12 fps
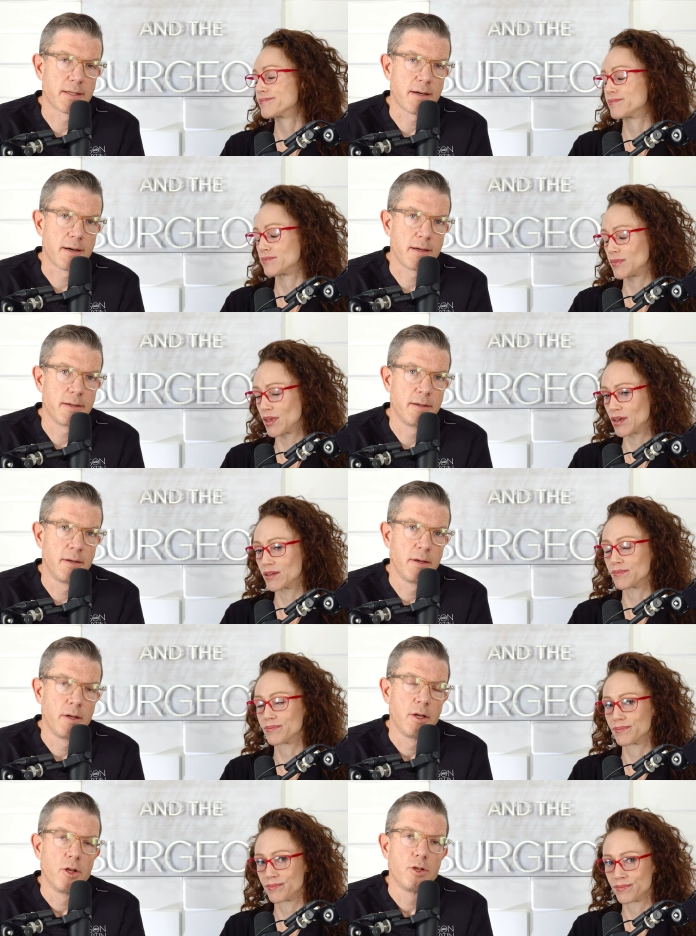Speaker 1: side. Yeah.
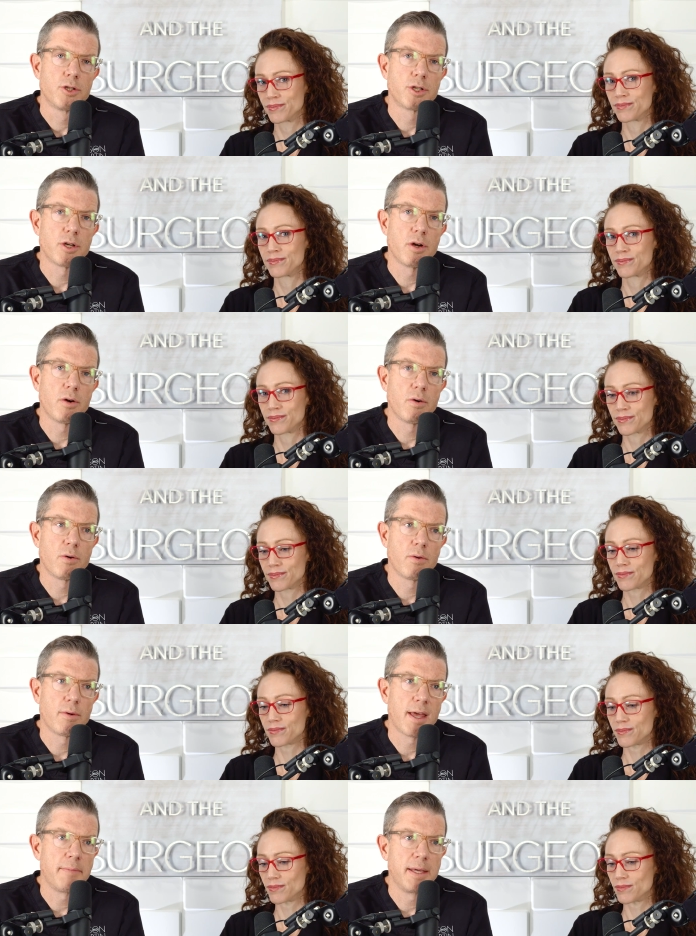
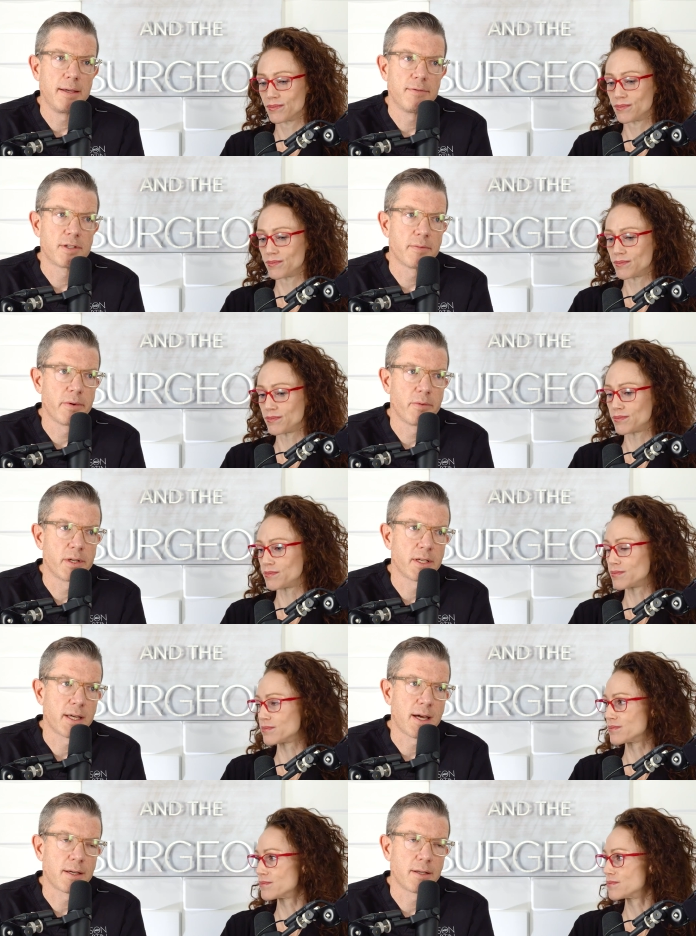So, Amy, if someone wanted to
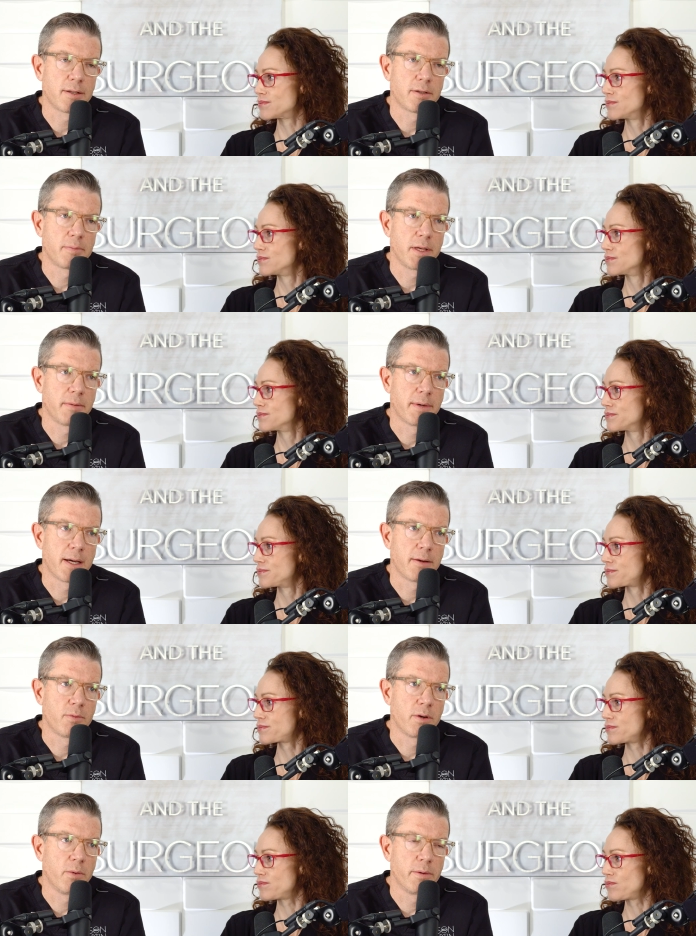calculate their
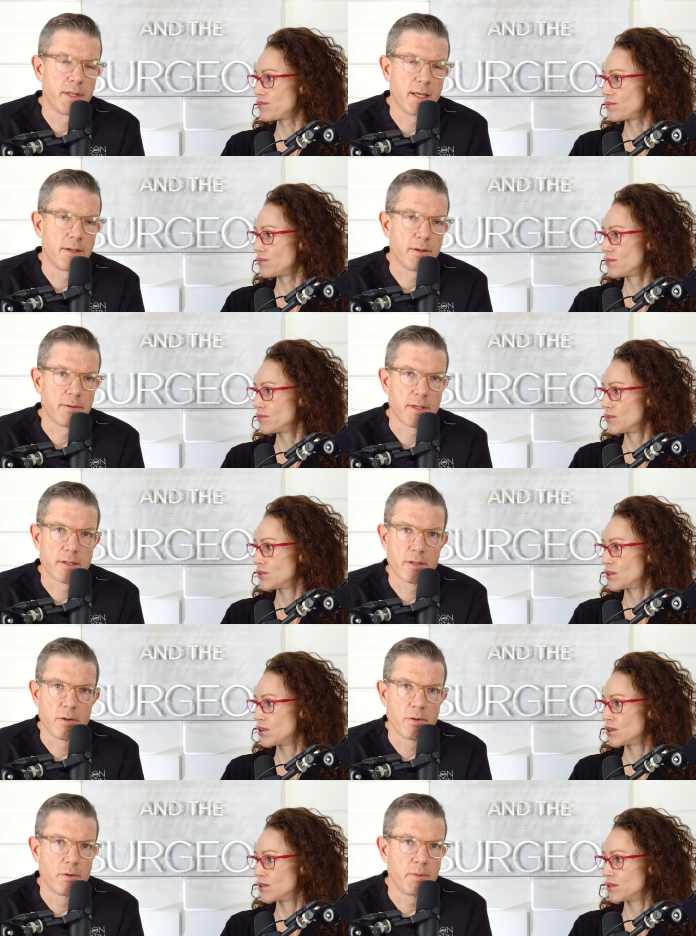BMI, what, what would they do? There's
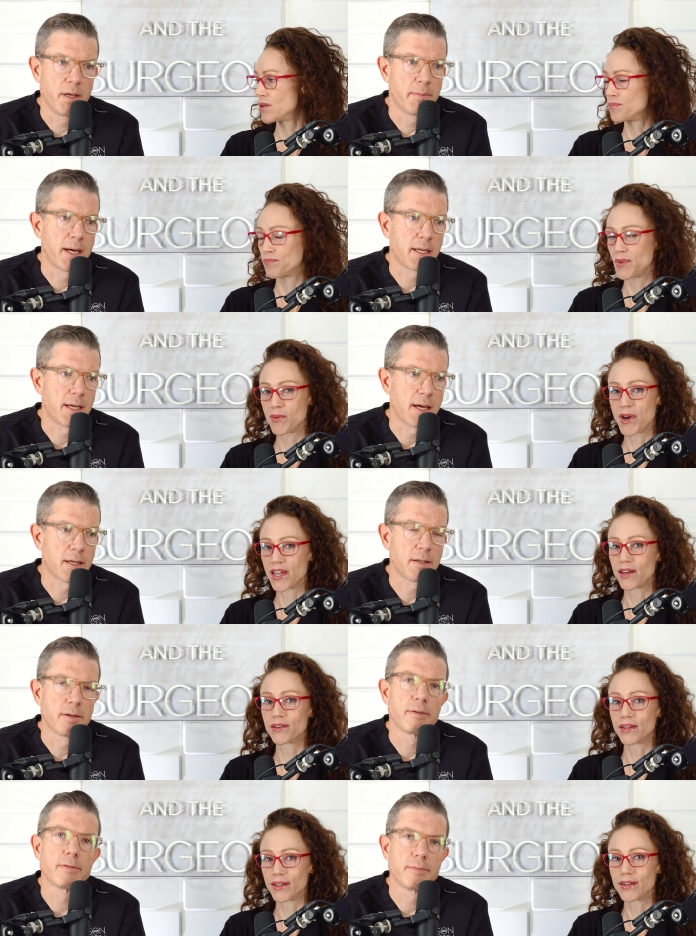Google BMI yep, BMI
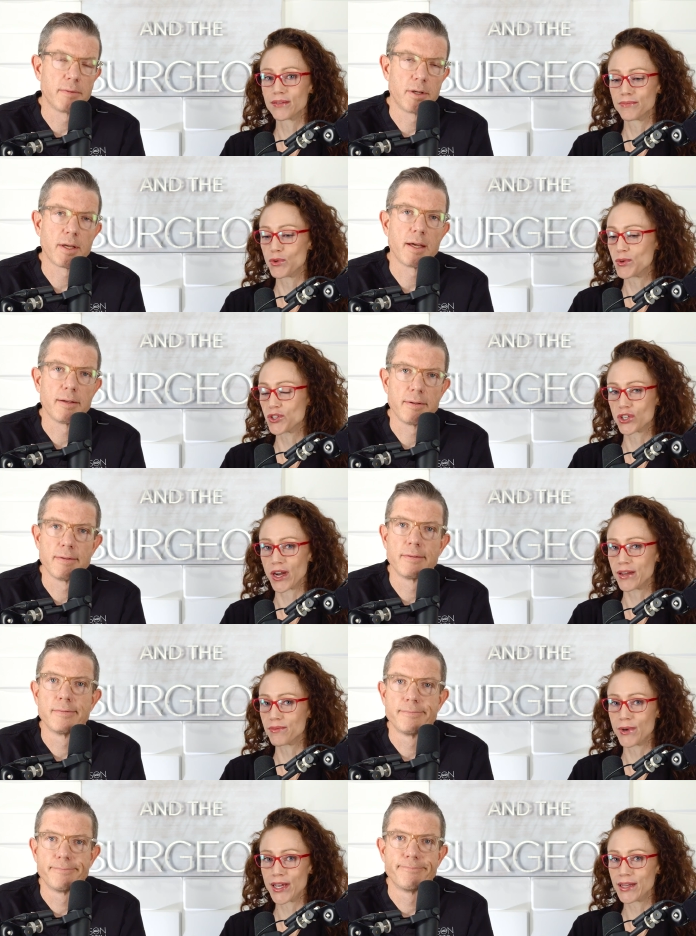
Speaker 2: calculator. calculator. Okay. You put your
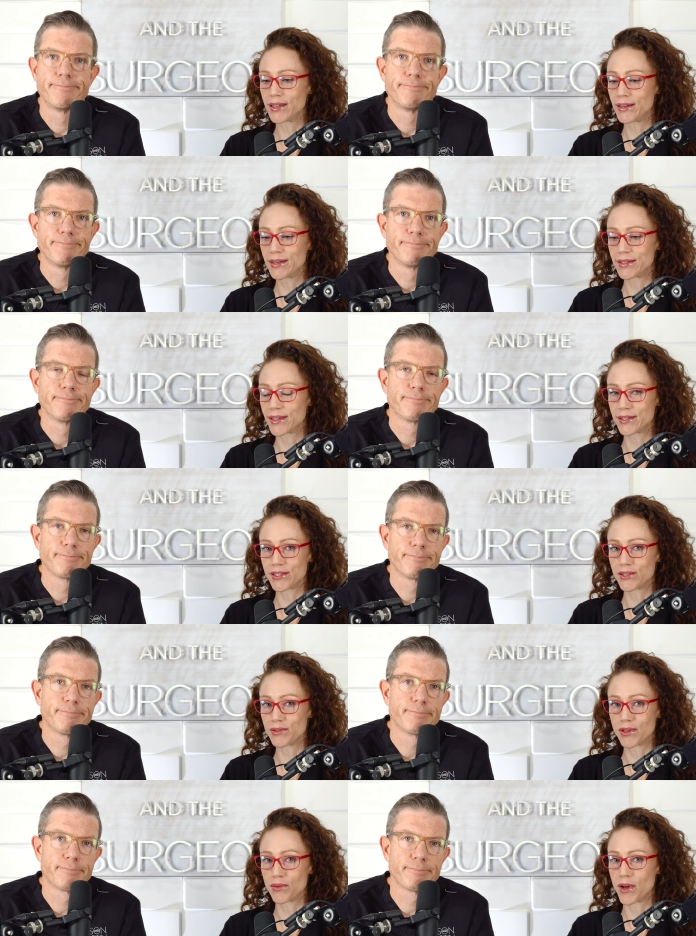height and weight in, and it tells
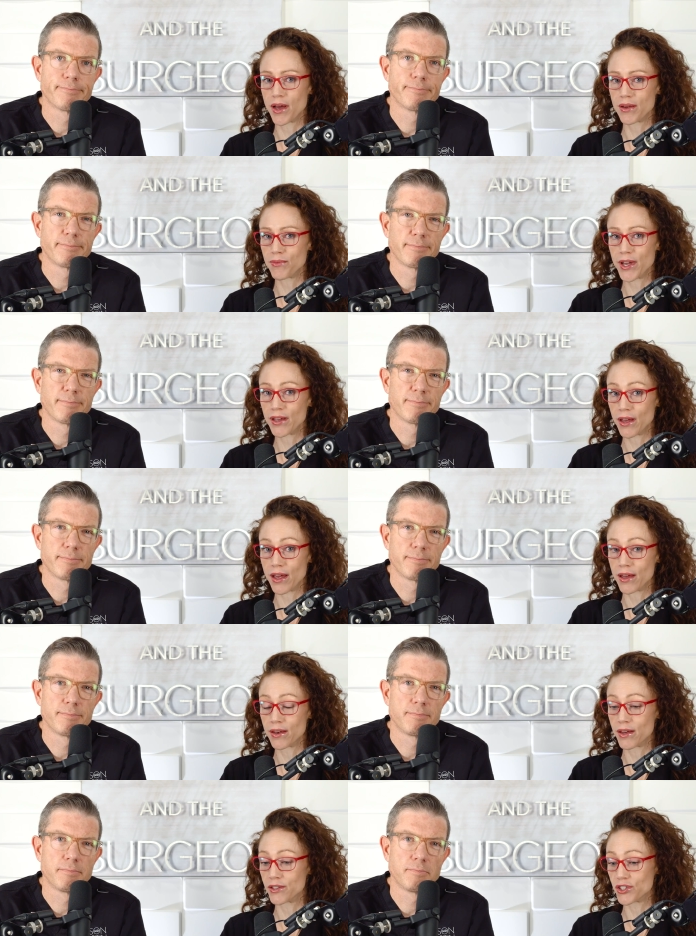you, you know, height, weight,
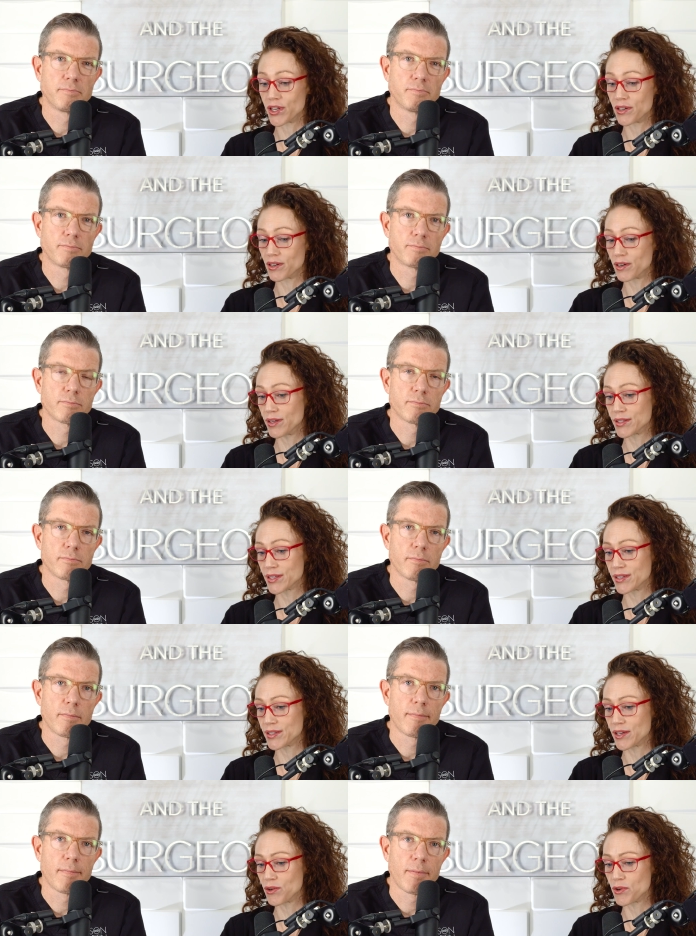and uh, gender, and it's going
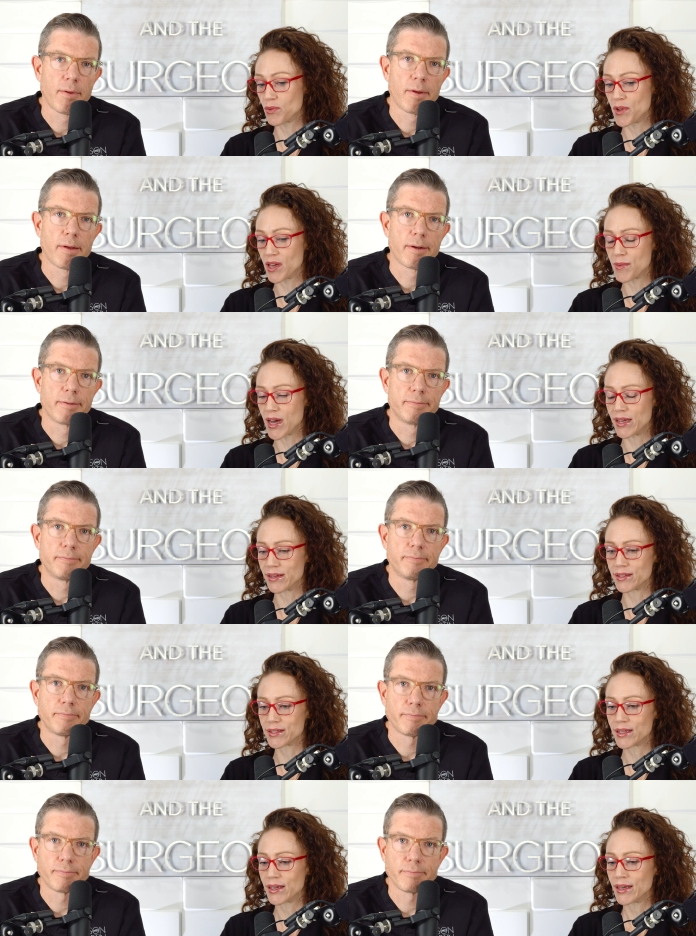to tell you what your BMI
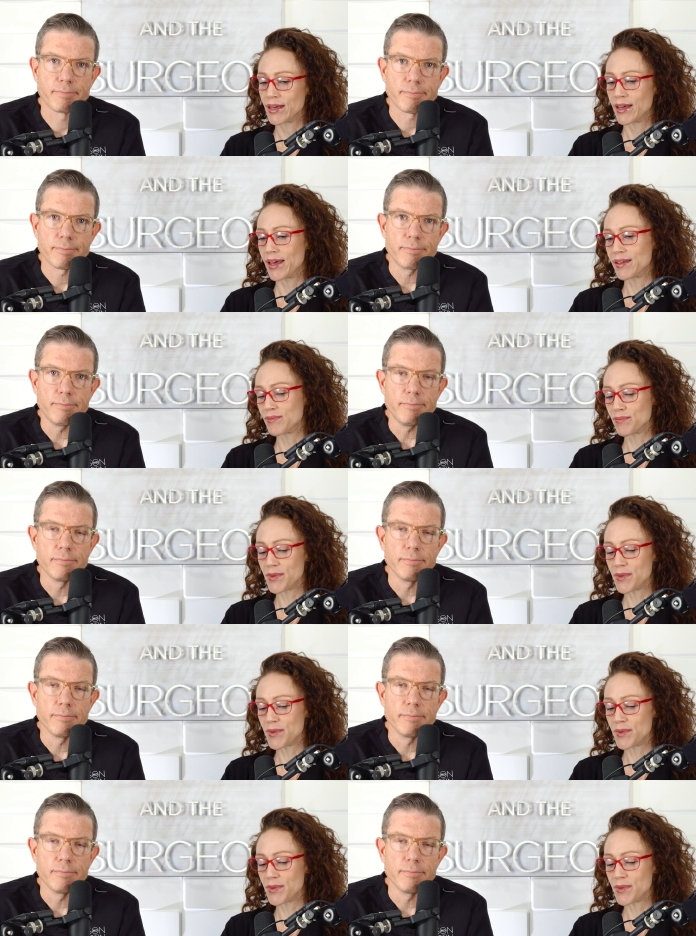is. And